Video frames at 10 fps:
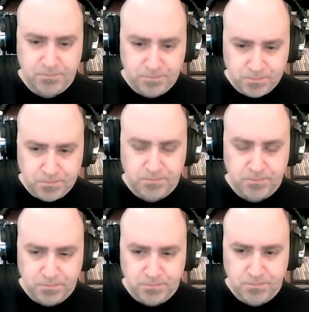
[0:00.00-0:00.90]

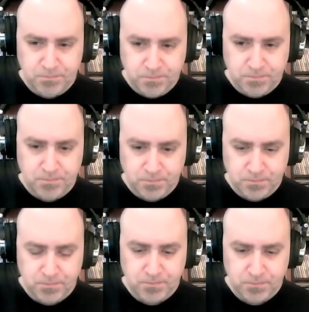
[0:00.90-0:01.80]

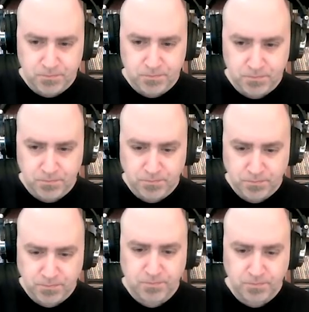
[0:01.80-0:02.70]

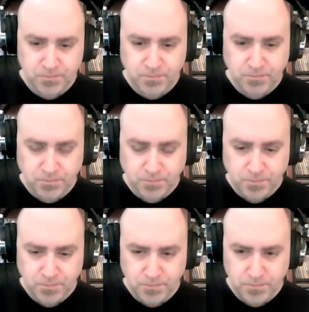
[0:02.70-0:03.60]

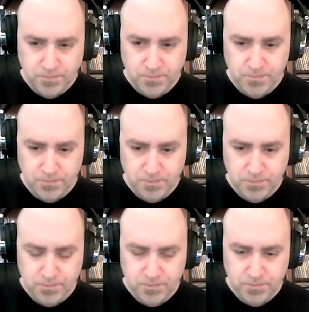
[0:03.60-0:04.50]

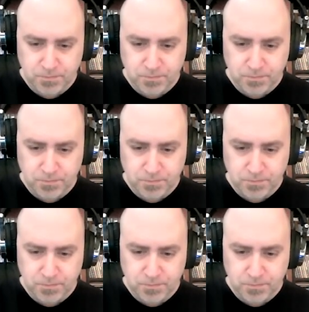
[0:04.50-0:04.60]
(not speaking)